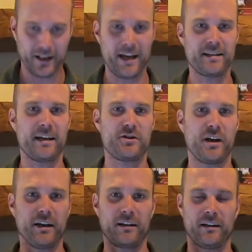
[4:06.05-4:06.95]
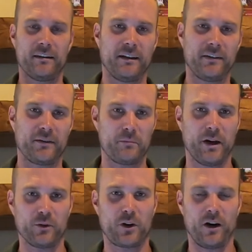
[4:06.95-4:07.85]
Last I checked, this
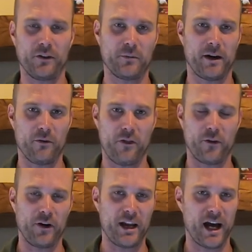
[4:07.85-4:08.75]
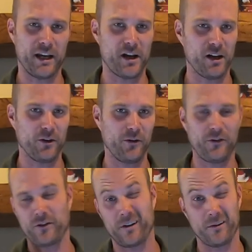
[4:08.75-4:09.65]
belt cost about $39.